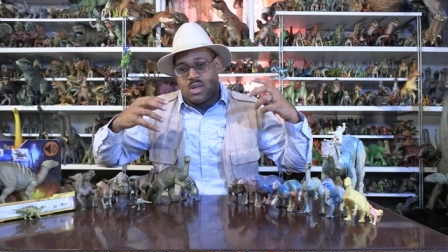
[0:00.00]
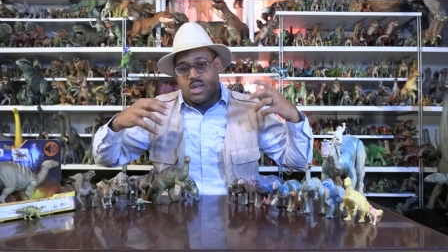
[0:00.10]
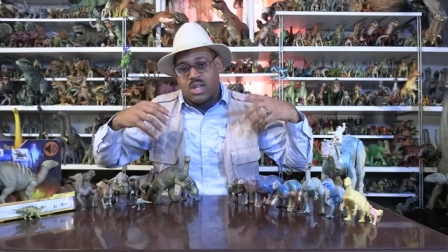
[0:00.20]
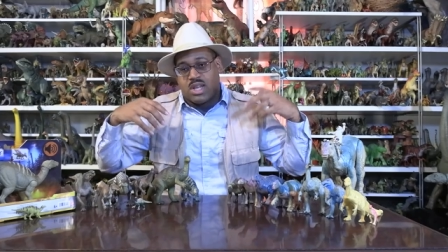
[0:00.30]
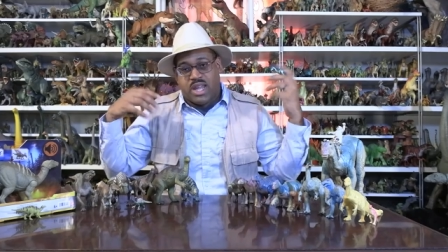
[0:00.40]

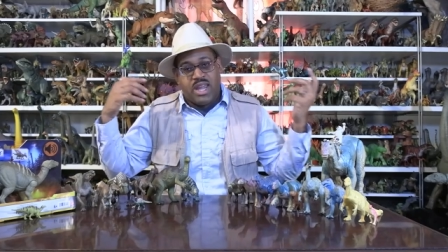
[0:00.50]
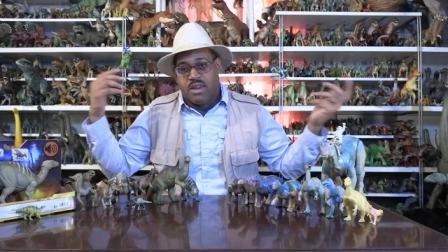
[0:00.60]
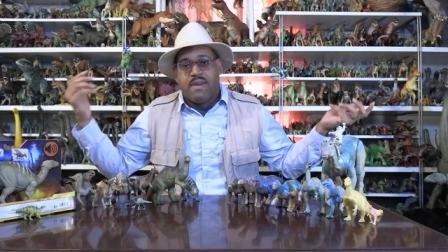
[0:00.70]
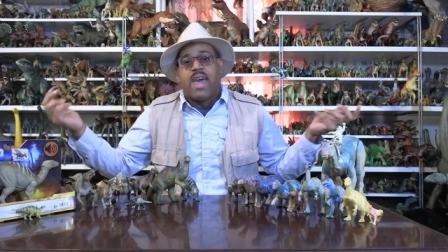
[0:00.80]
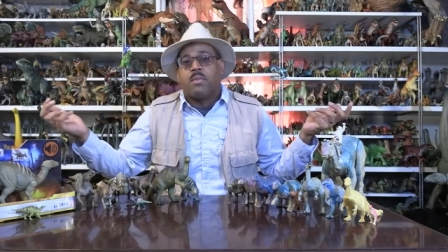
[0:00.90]
clade
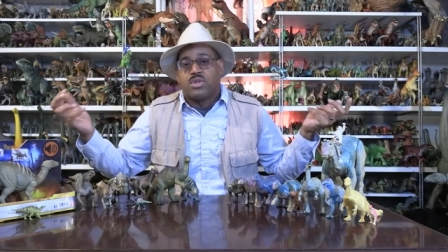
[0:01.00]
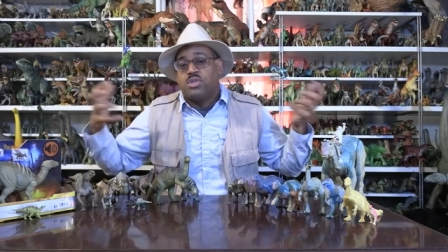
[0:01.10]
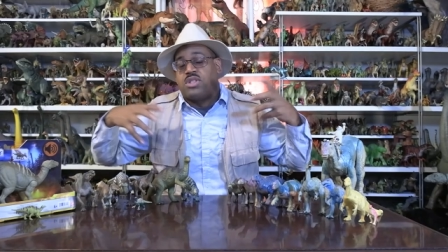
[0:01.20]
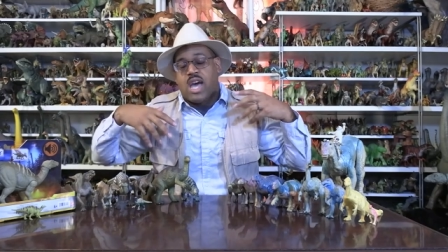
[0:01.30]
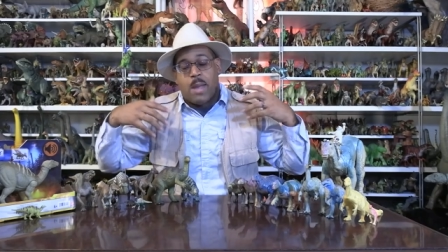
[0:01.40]
of animal, a
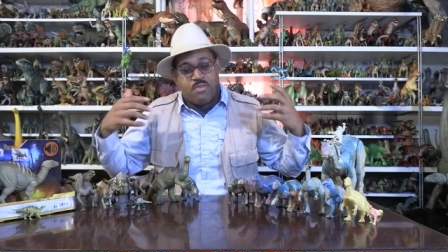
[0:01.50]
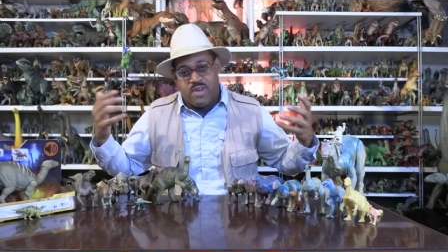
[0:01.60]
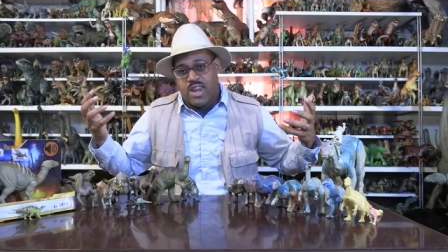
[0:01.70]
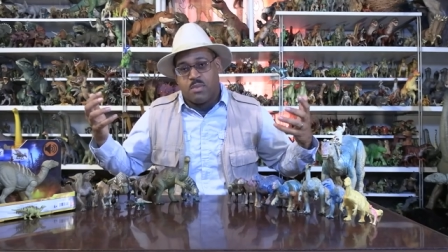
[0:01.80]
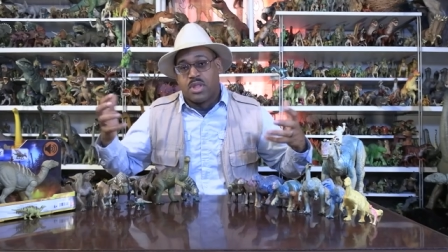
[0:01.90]
new type of
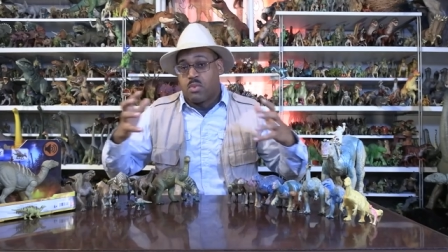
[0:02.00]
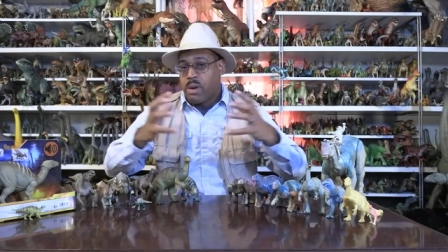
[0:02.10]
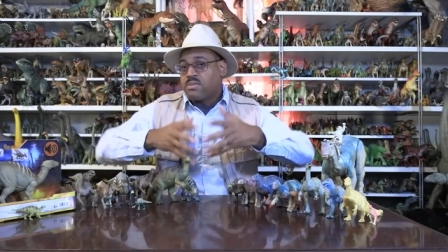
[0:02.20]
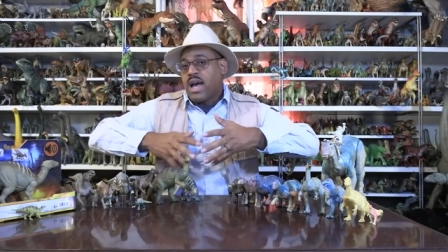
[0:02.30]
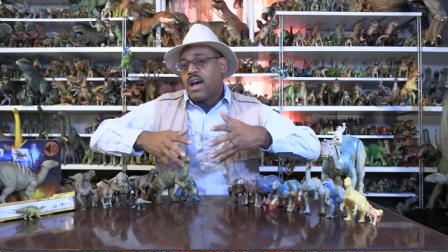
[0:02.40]
animal. It's a
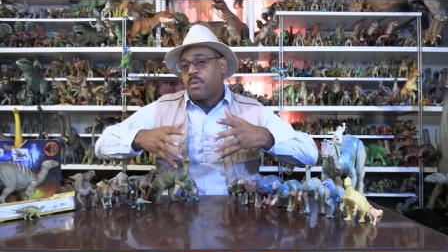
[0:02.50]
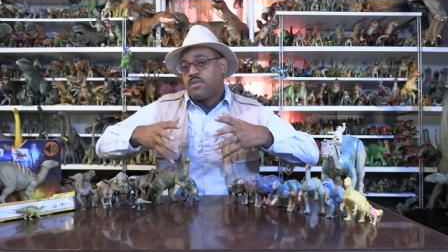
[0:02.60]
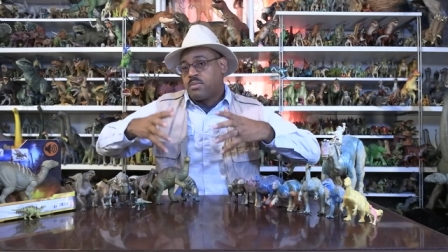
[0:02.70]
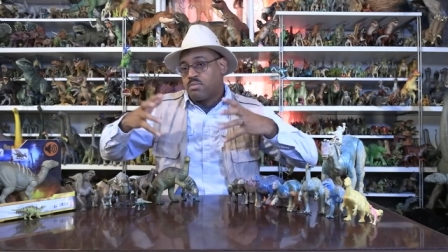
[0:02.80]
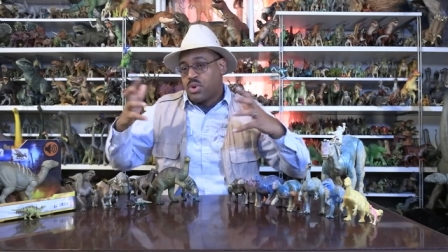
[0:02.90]
reptile, but
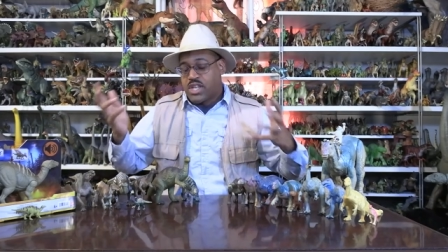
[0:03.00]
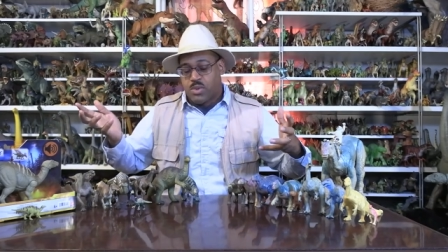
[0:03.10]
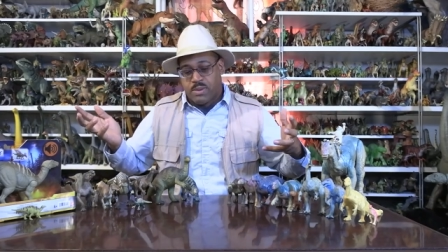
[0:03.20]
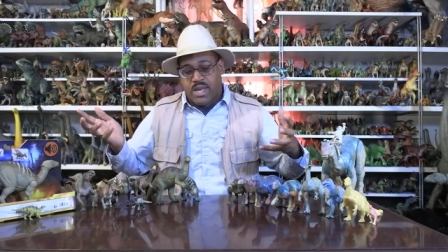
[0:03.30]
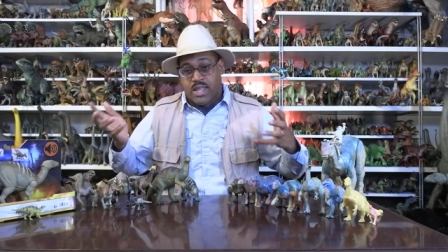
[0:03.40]
it's a branch of
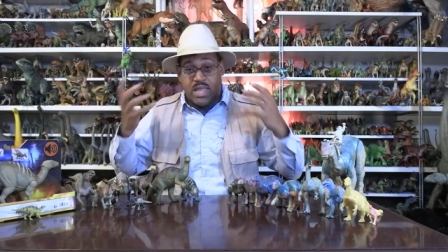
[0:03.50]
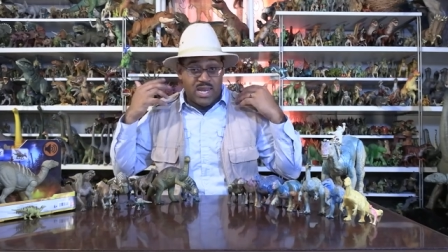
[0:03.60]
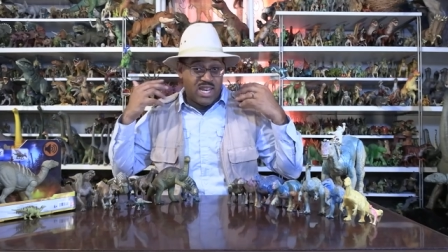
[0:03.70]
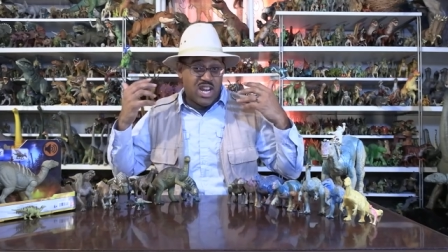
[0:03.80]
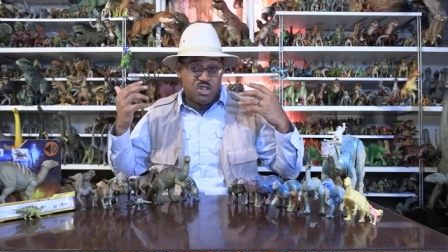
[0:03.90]
reptile that they
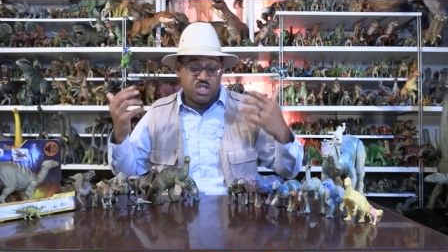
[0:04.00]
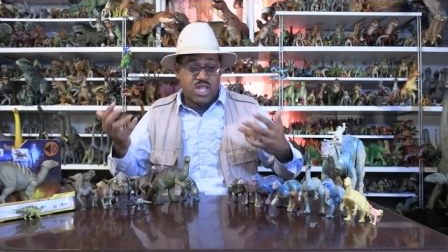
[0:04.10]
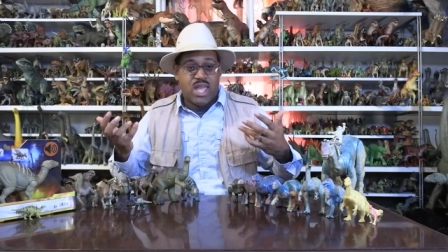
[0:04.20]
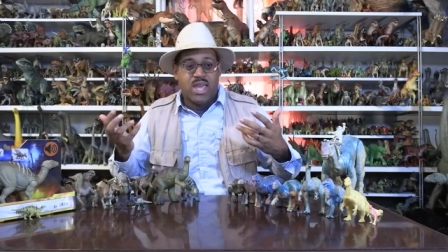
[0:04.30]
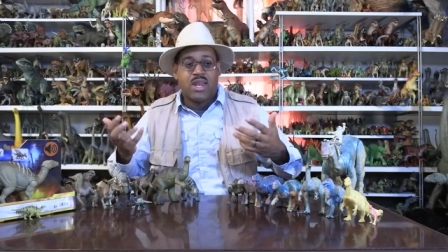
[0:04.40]
didn't
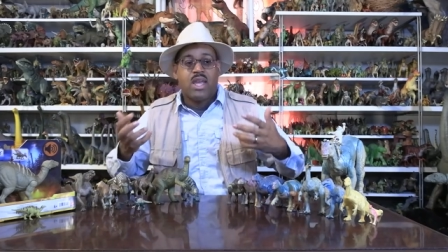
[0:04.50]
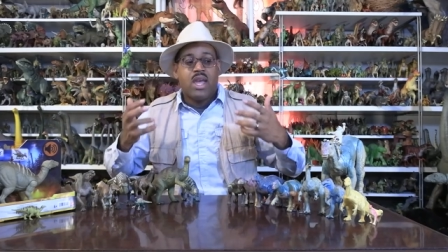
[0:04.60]
understand.